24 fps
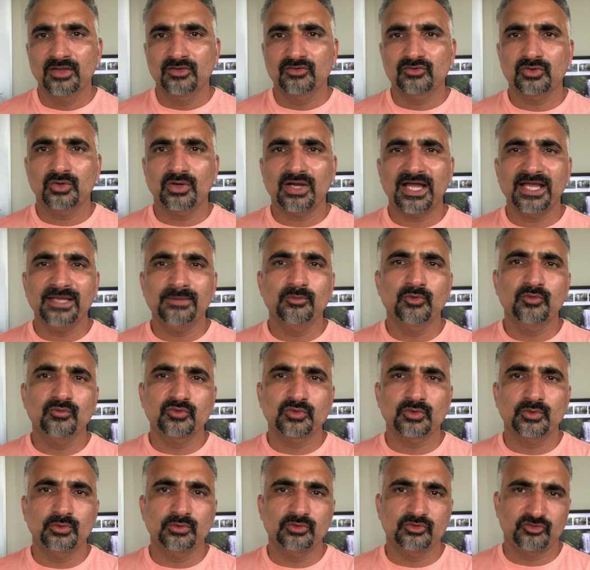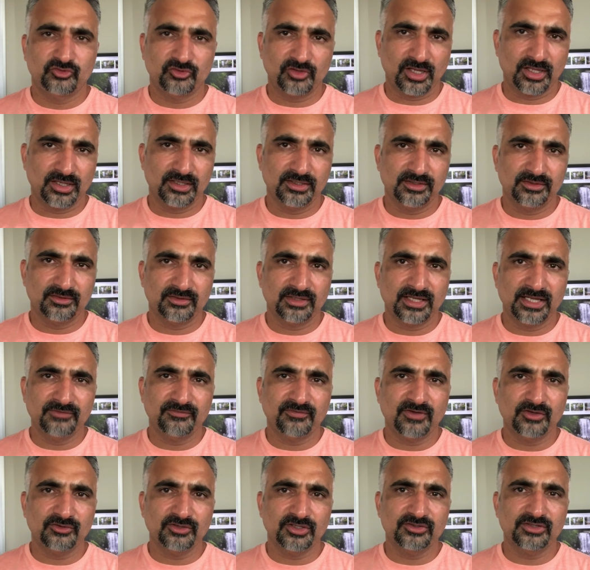So I moved to Charlotte. I
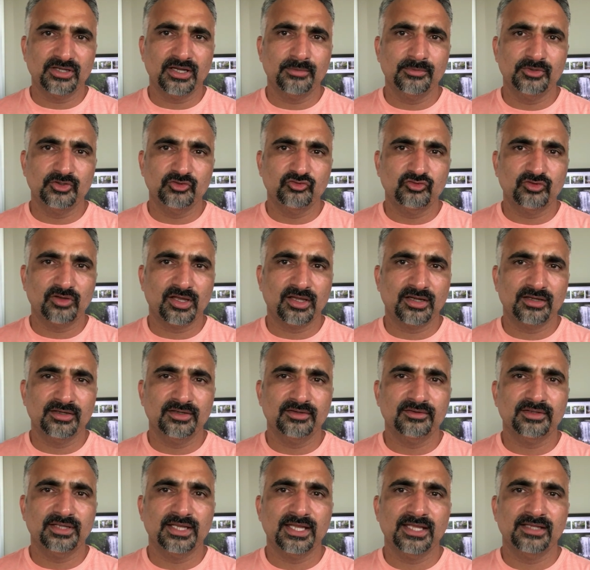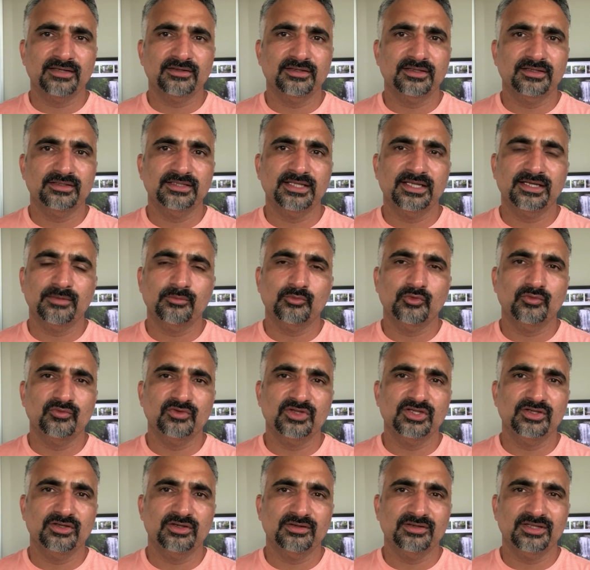found a job in Charlotte, and then I
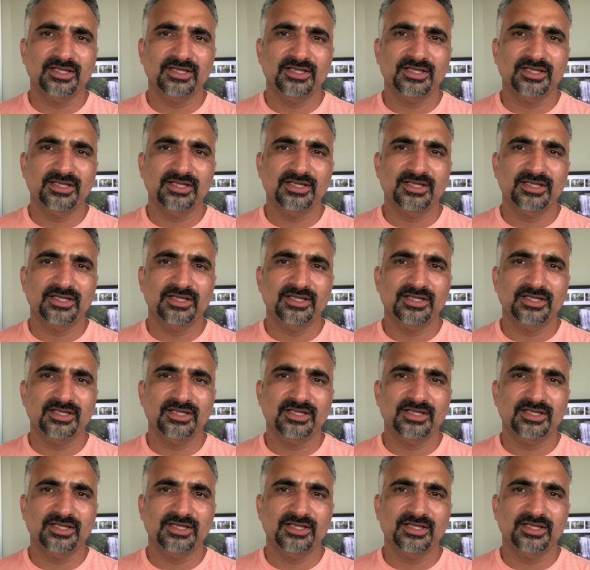moved here.